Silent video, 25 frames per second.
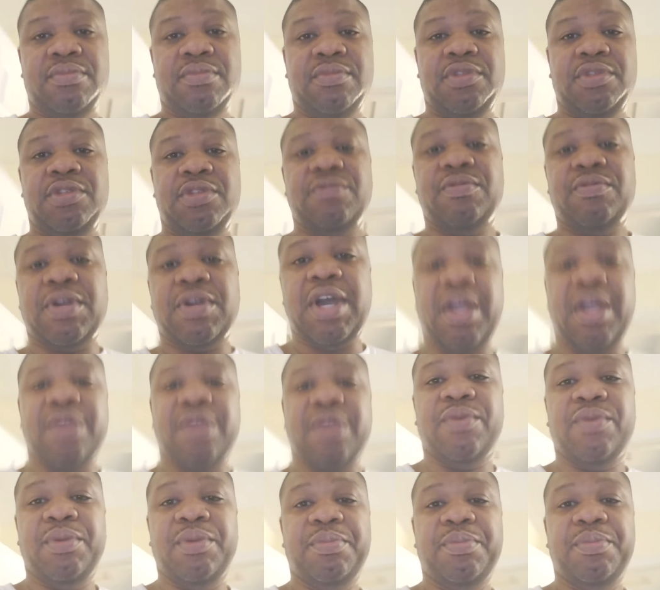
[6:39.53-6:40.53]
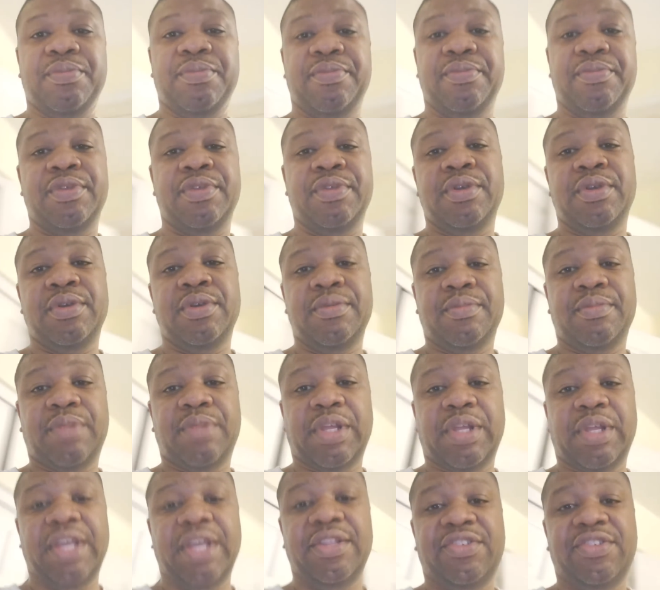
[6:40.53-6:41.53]
You're right. We
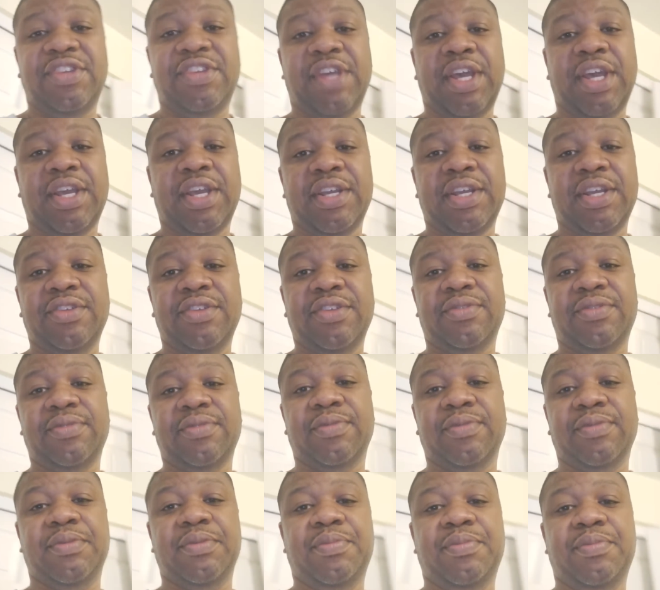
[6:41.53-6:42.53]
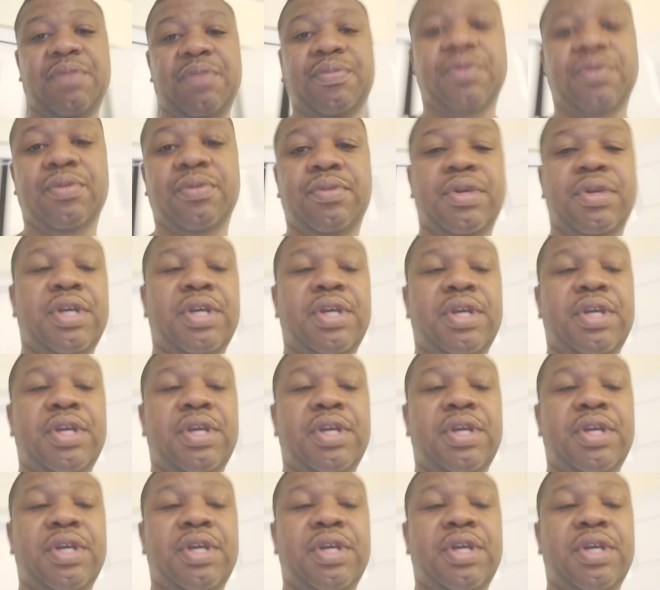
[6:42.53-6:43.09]
playing checkers when people